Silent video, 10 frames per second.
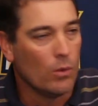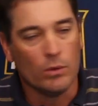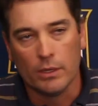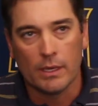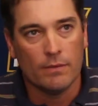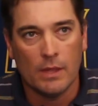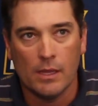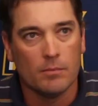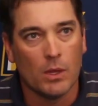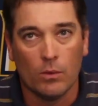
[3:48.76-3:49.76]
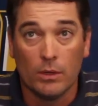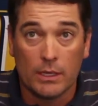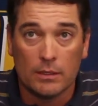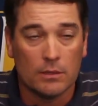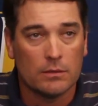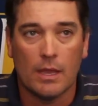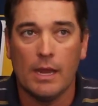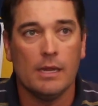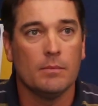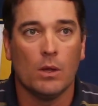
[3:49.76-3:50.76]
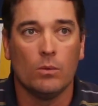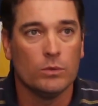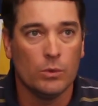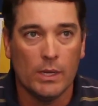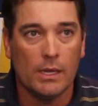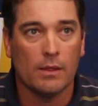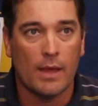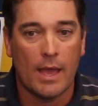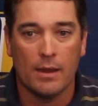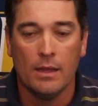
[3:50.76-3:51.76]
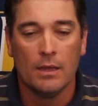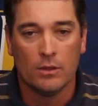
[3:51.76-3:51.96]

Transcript: Don't look at them. Don't look at the stadium. Don't do any of that.